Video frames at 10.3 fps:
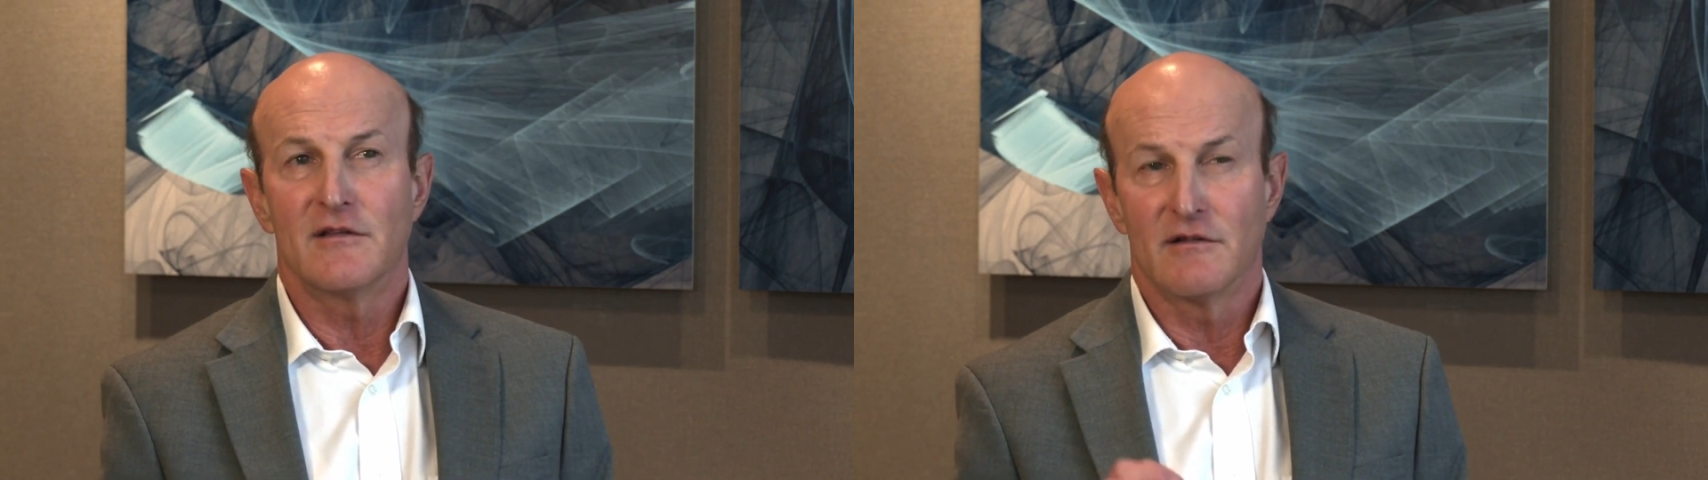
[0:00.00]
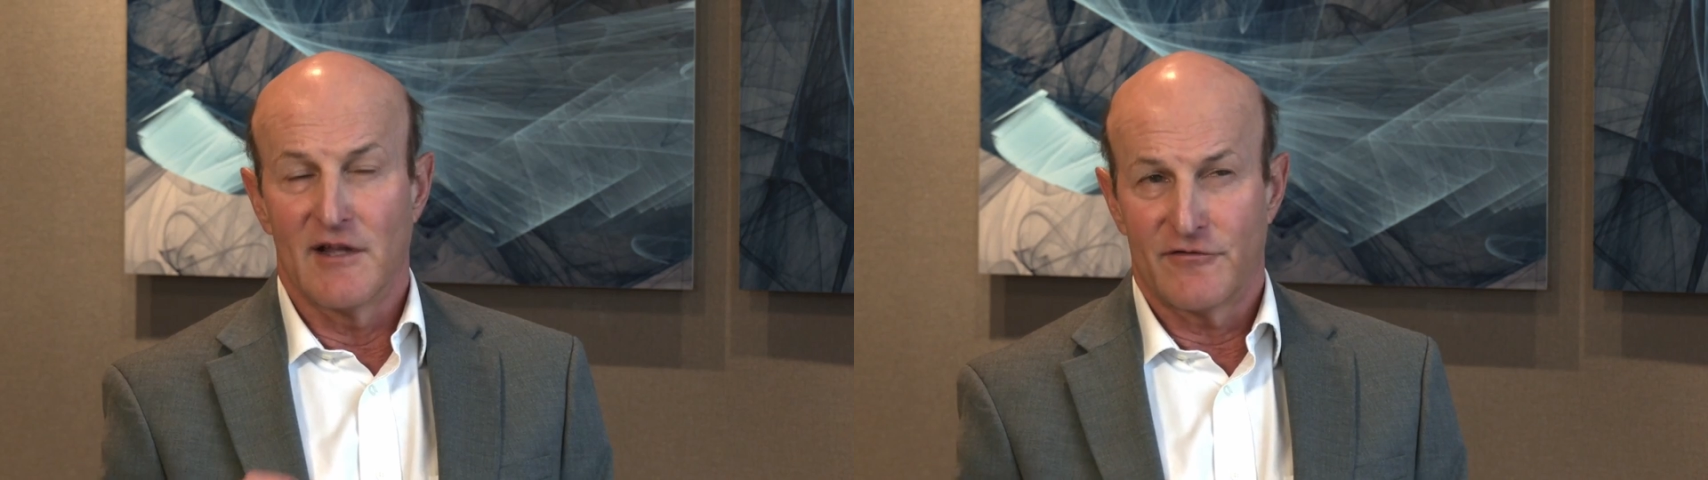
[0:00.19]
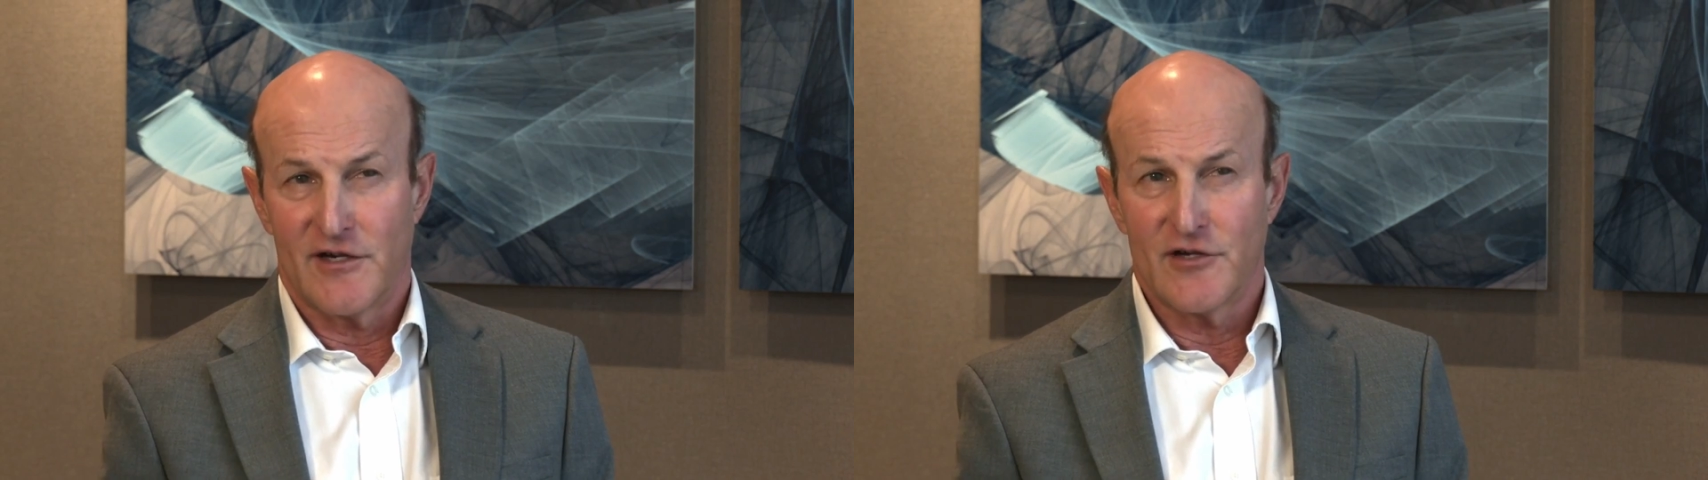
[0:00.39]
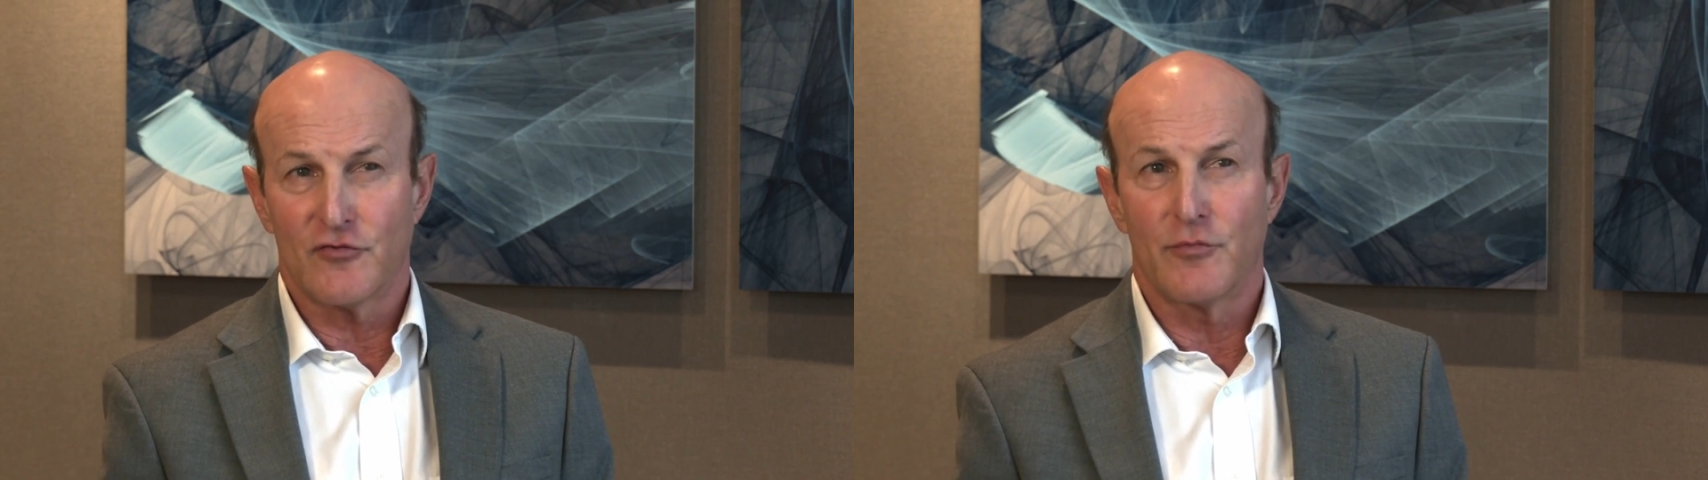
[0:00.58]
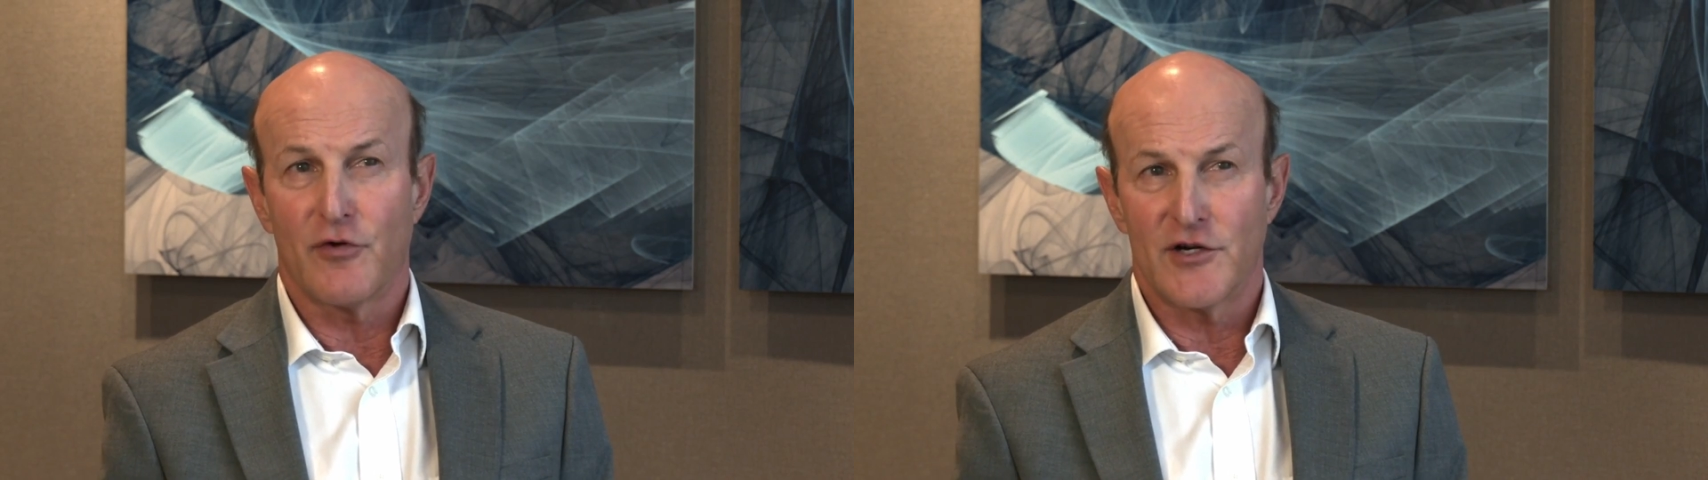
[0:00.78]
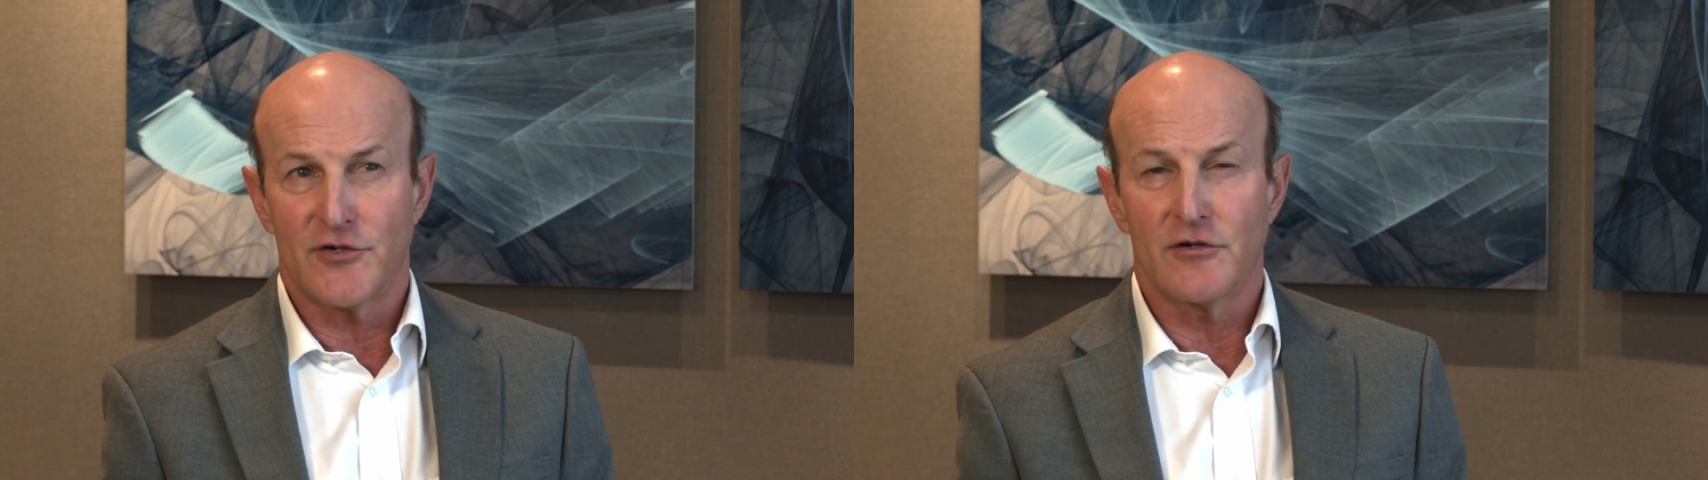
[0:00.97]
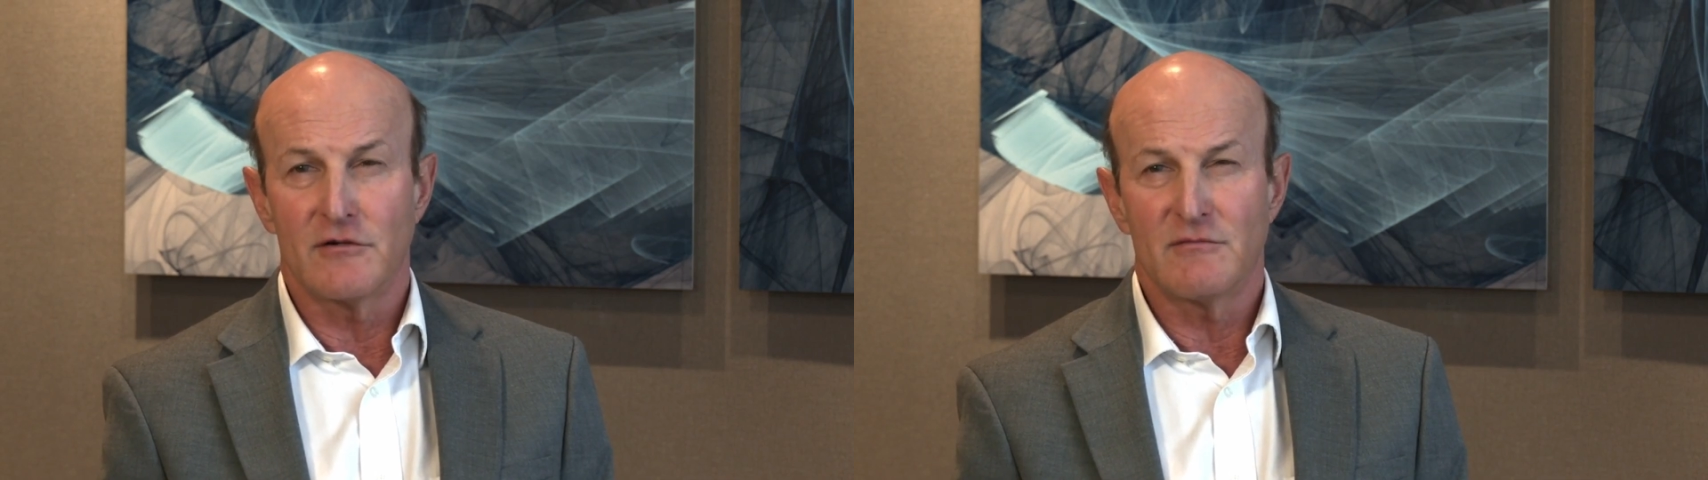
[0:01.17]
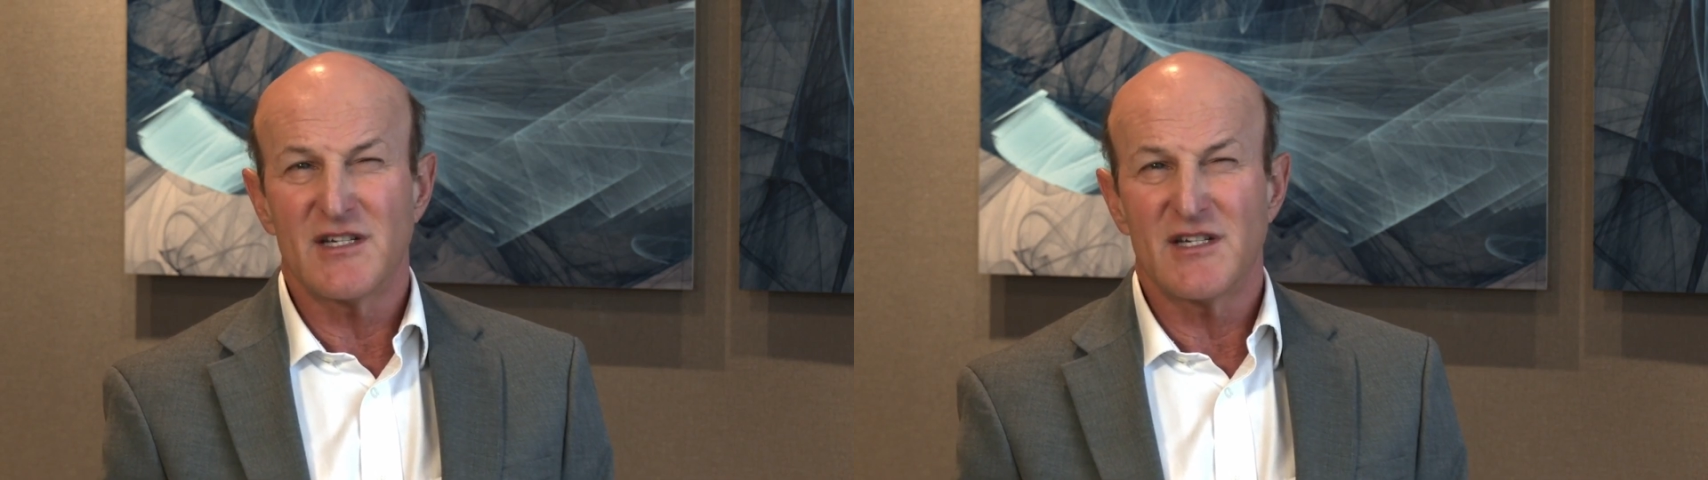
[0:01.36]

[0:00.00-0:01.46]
the left atrial pressure